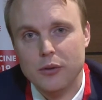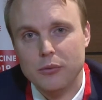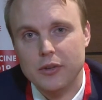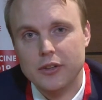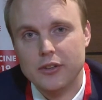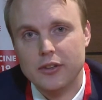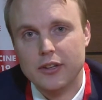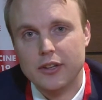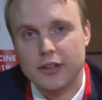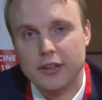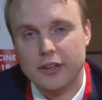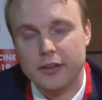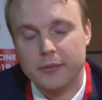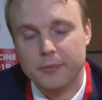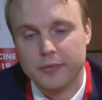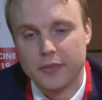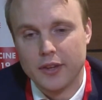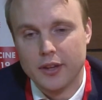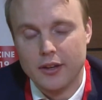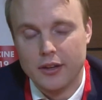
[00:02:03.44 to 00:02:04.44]
with
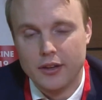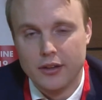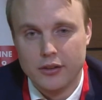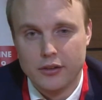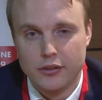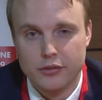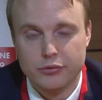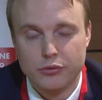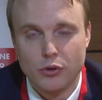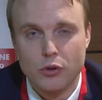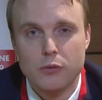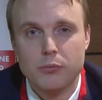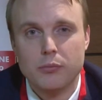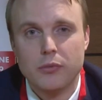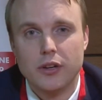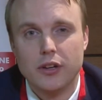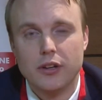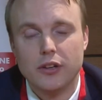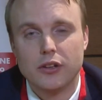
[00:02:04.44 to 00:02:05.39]
foam